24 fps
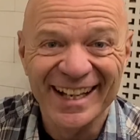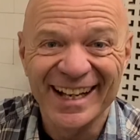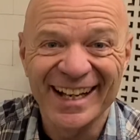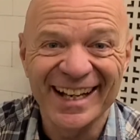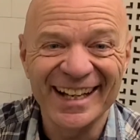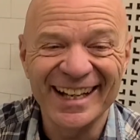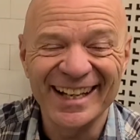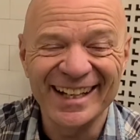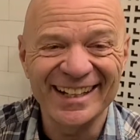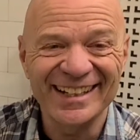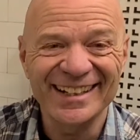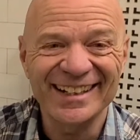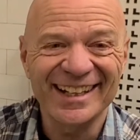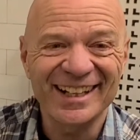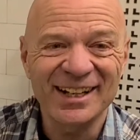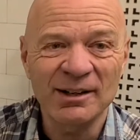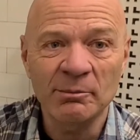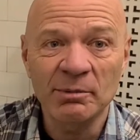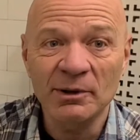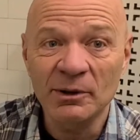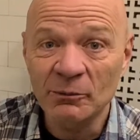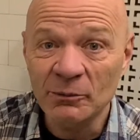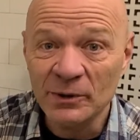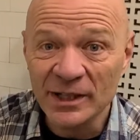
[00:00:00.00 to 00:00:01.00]
And
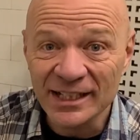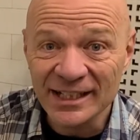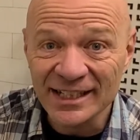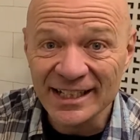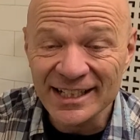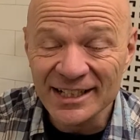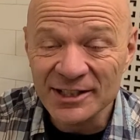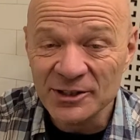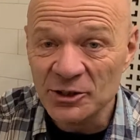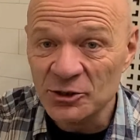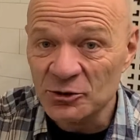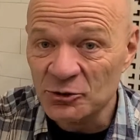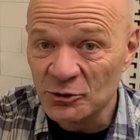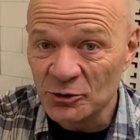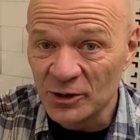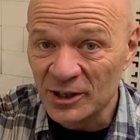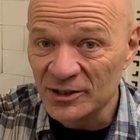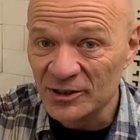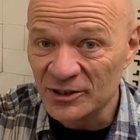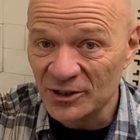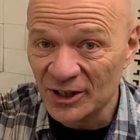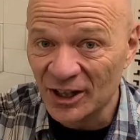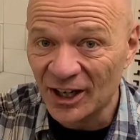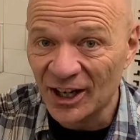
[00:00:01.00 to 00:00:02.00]
but we need to
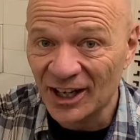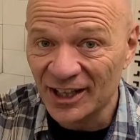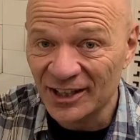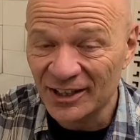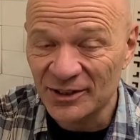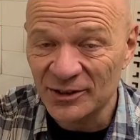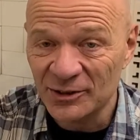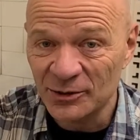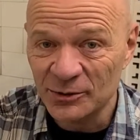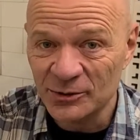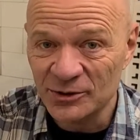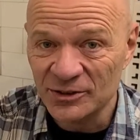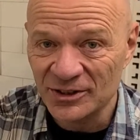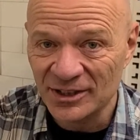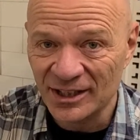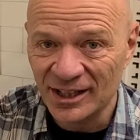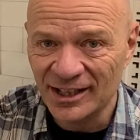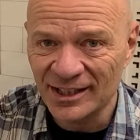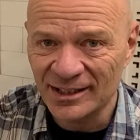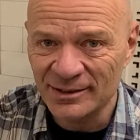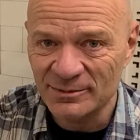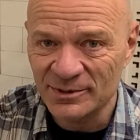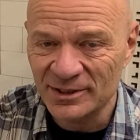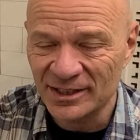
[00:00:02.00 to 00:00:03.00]
trust God in those
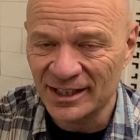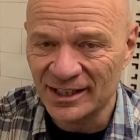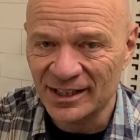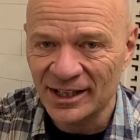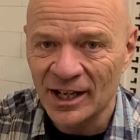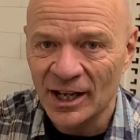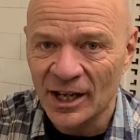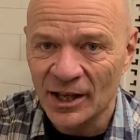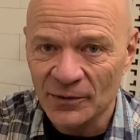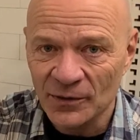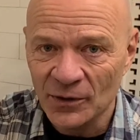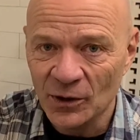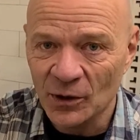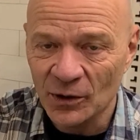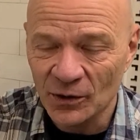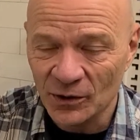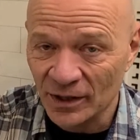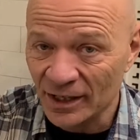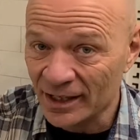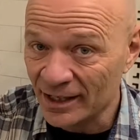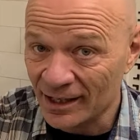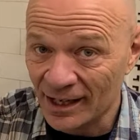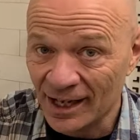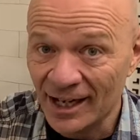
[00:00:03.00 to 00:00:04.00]
times, that
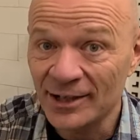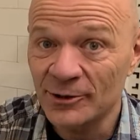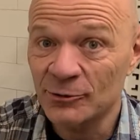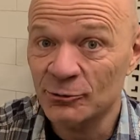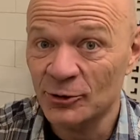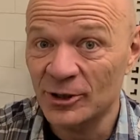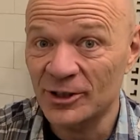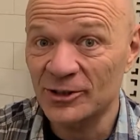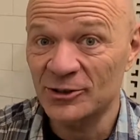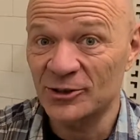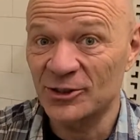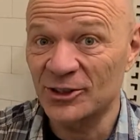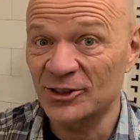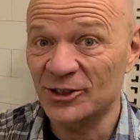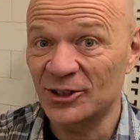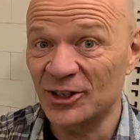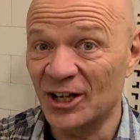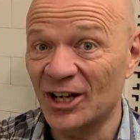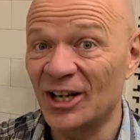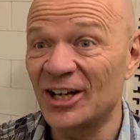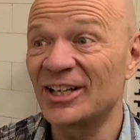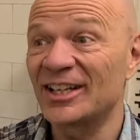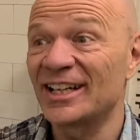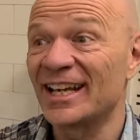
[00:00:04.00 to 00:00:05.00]
like I trusted
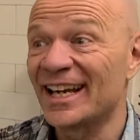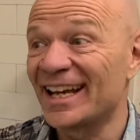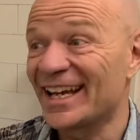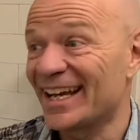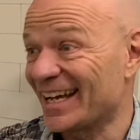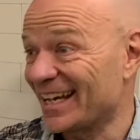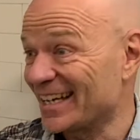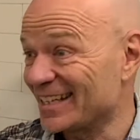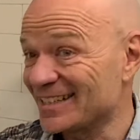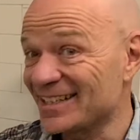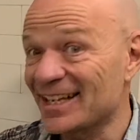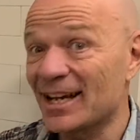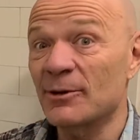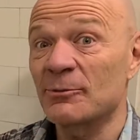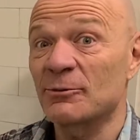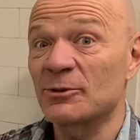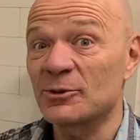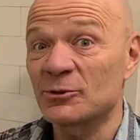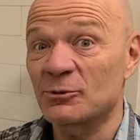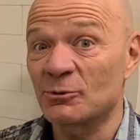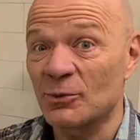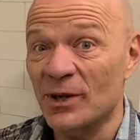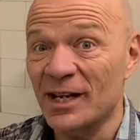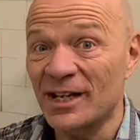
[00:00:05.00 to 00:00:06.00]
God as I
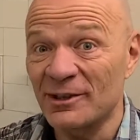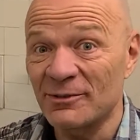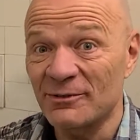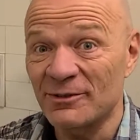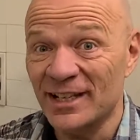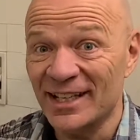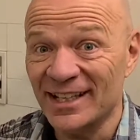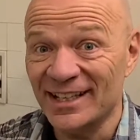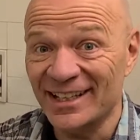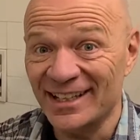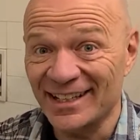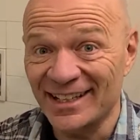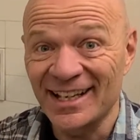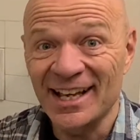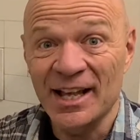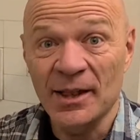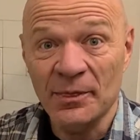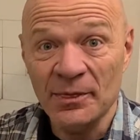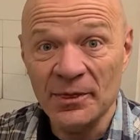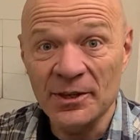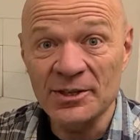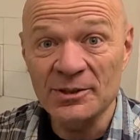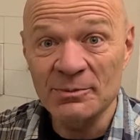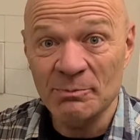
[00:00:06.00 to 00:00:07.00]
was renovating
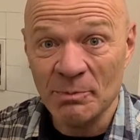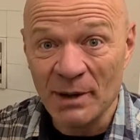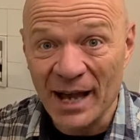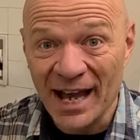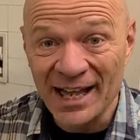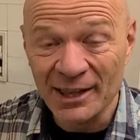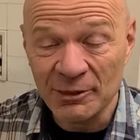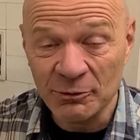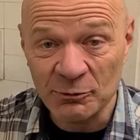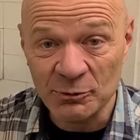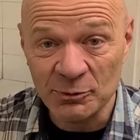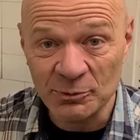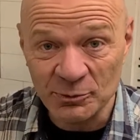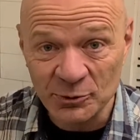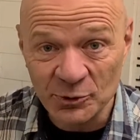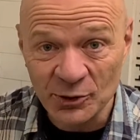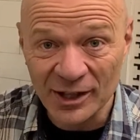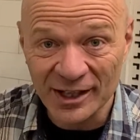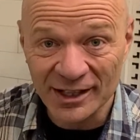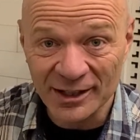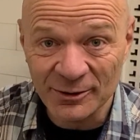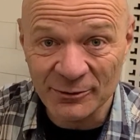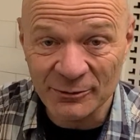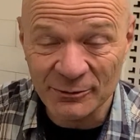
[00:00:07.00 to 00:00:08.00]
this bathroom,
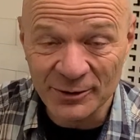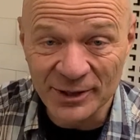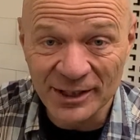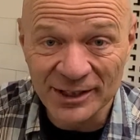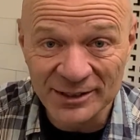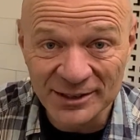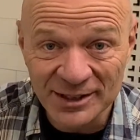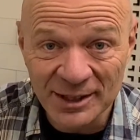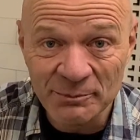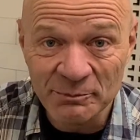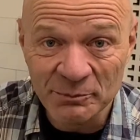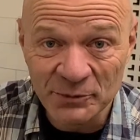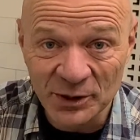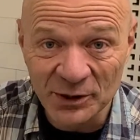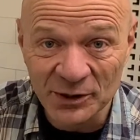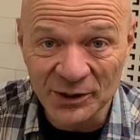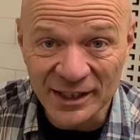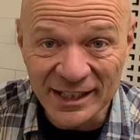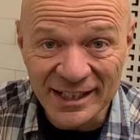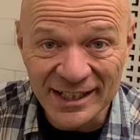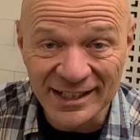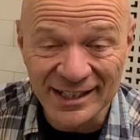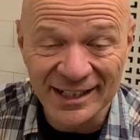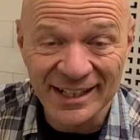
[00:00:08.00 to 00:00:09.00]
trying to fix up the
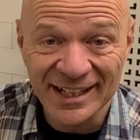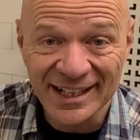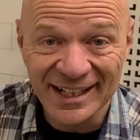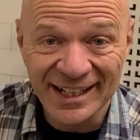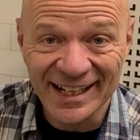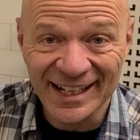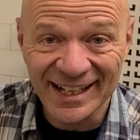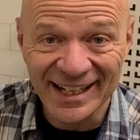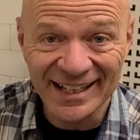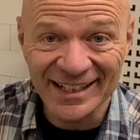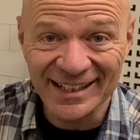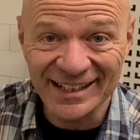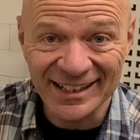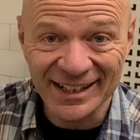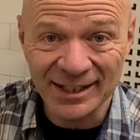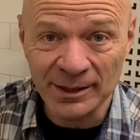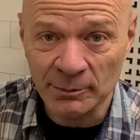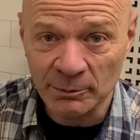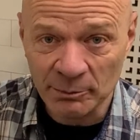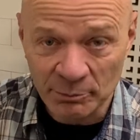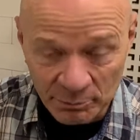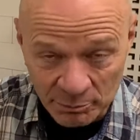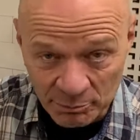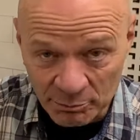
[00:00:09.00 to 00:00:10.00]
leak
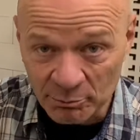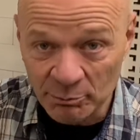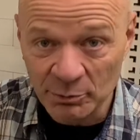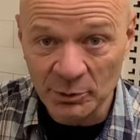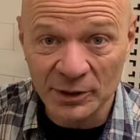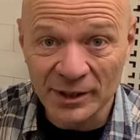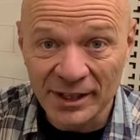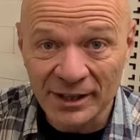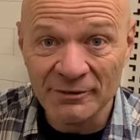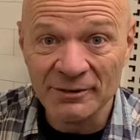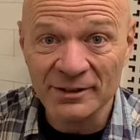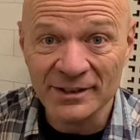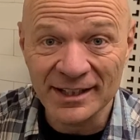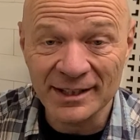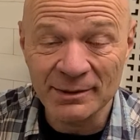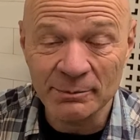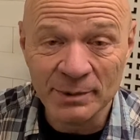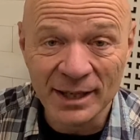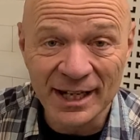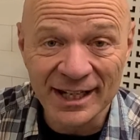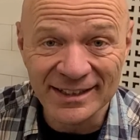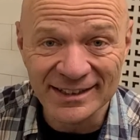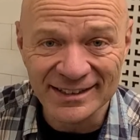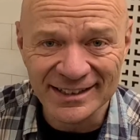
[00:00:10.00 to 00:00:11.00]
and put everything
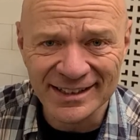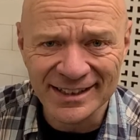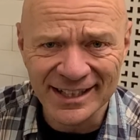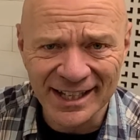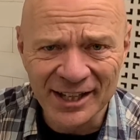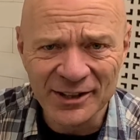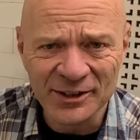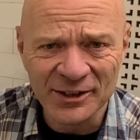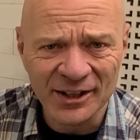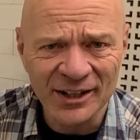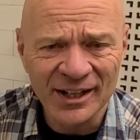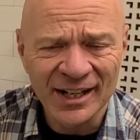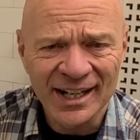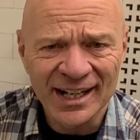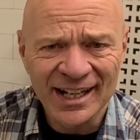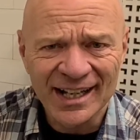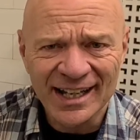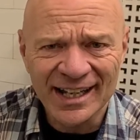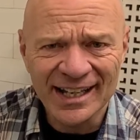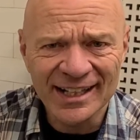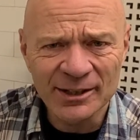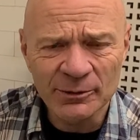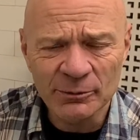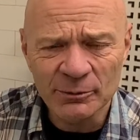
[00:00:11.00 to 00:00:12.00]
back together.
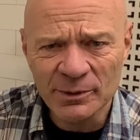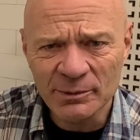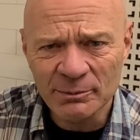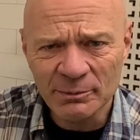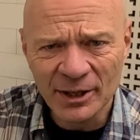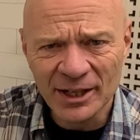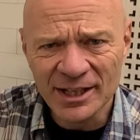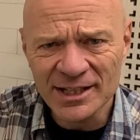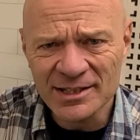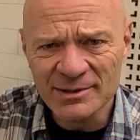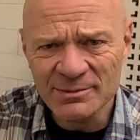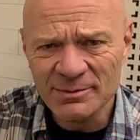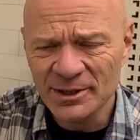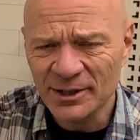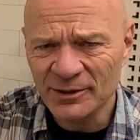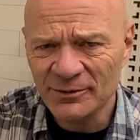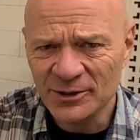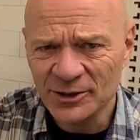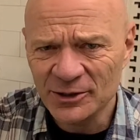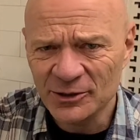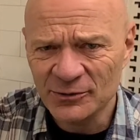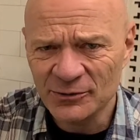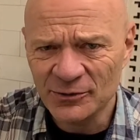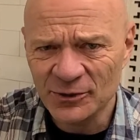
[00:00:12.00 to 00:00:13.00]
And it reminds me of
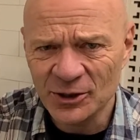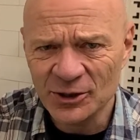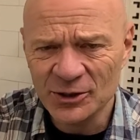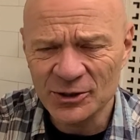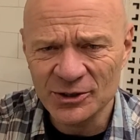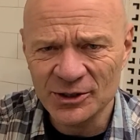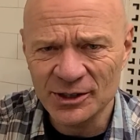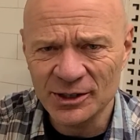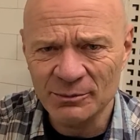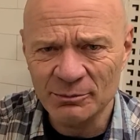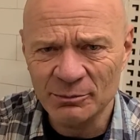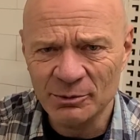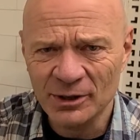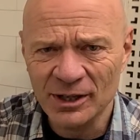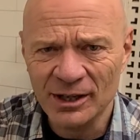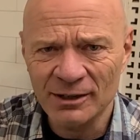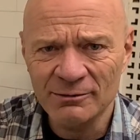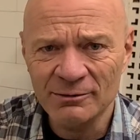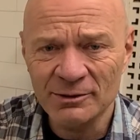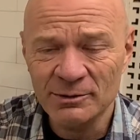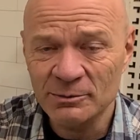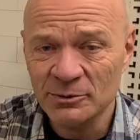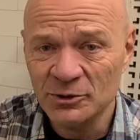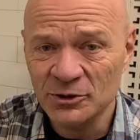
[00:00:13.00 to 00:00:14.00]
this verse in
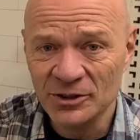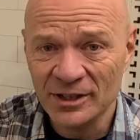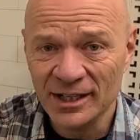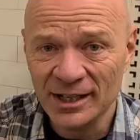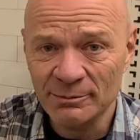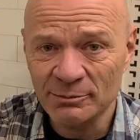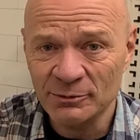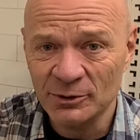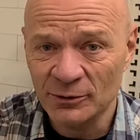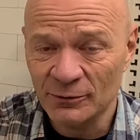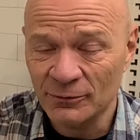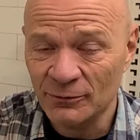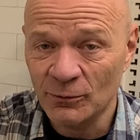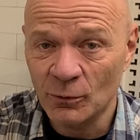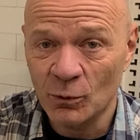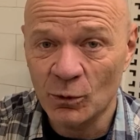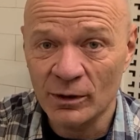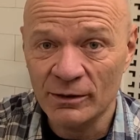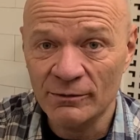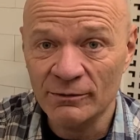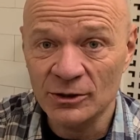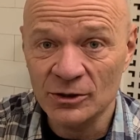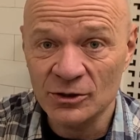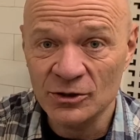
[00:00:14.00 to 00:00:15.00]
Proverbs chapter
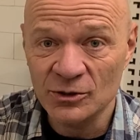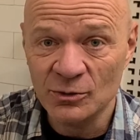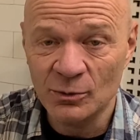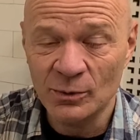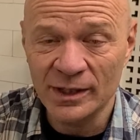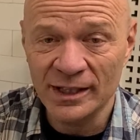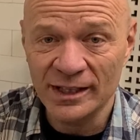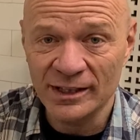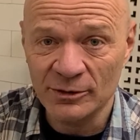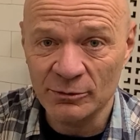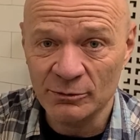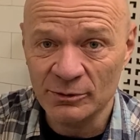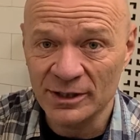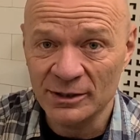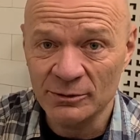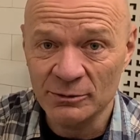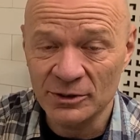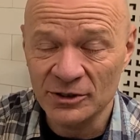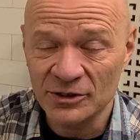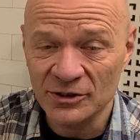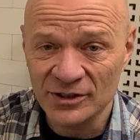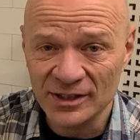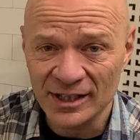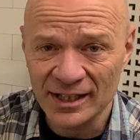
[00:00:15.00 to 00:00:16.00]
4, verse 23,
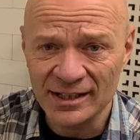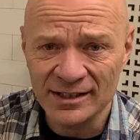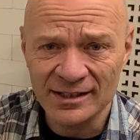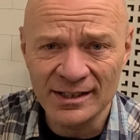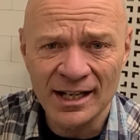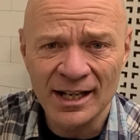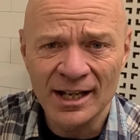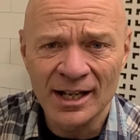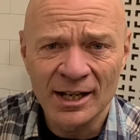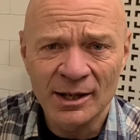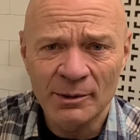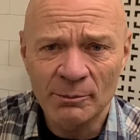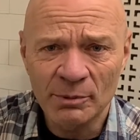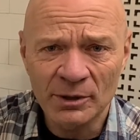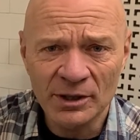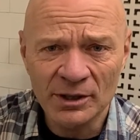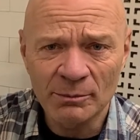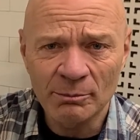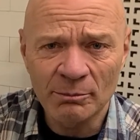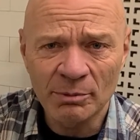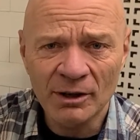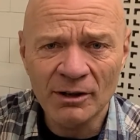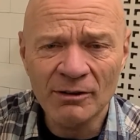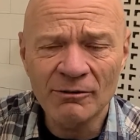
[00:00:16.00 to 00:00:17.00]
which says, but
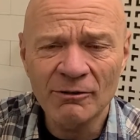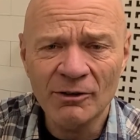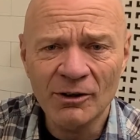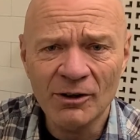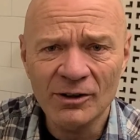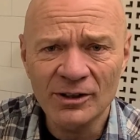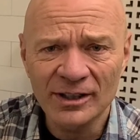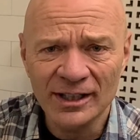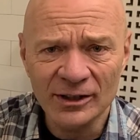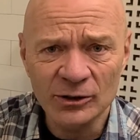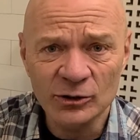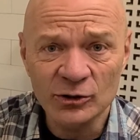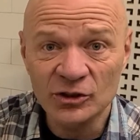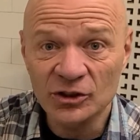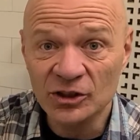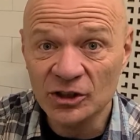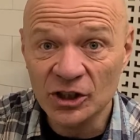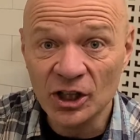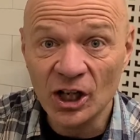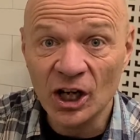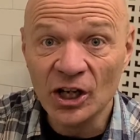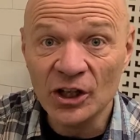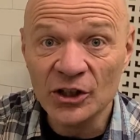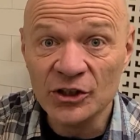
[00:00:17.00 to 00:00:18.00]
above all else,
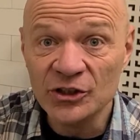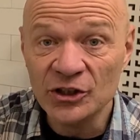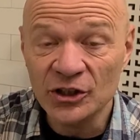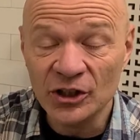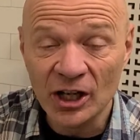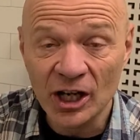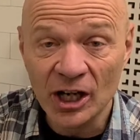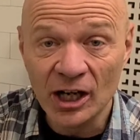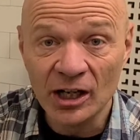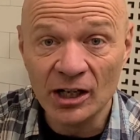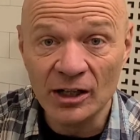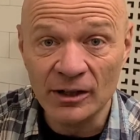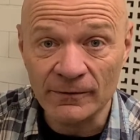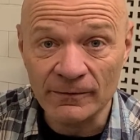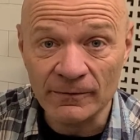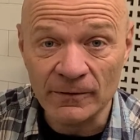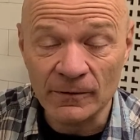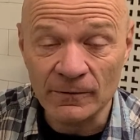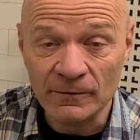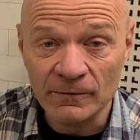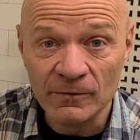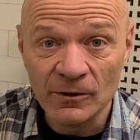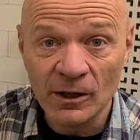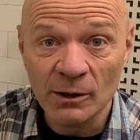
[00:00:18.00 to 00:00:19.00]
guard your heart, for
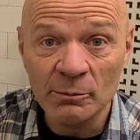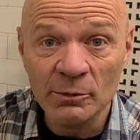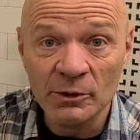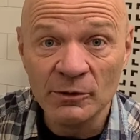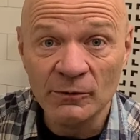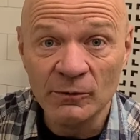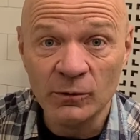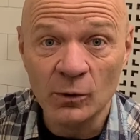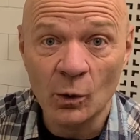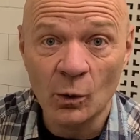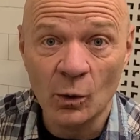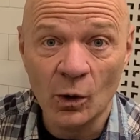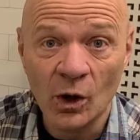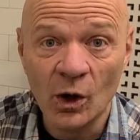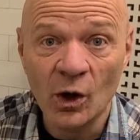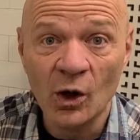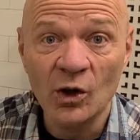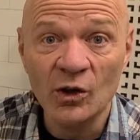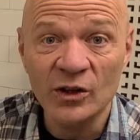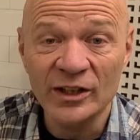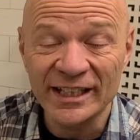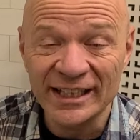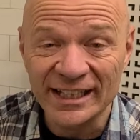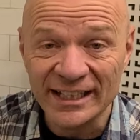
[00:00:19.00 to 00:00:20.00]
from it flow all
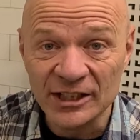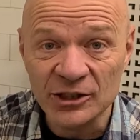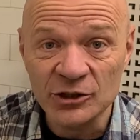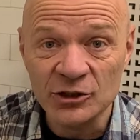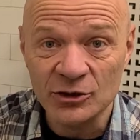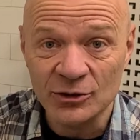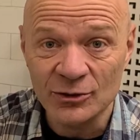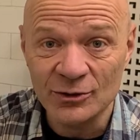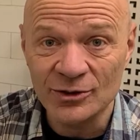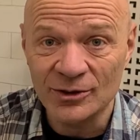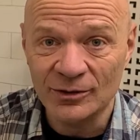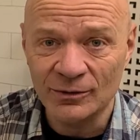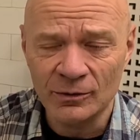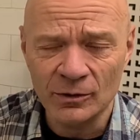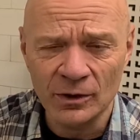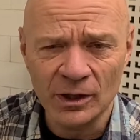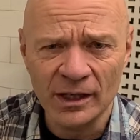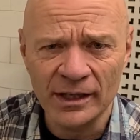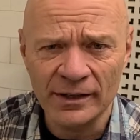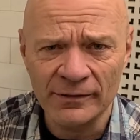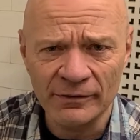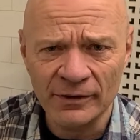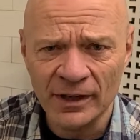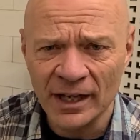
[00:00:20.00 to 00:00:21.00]
the issues of
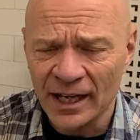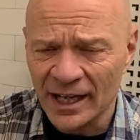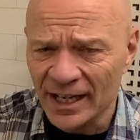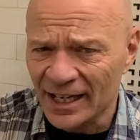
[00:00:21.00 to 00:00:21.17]
life.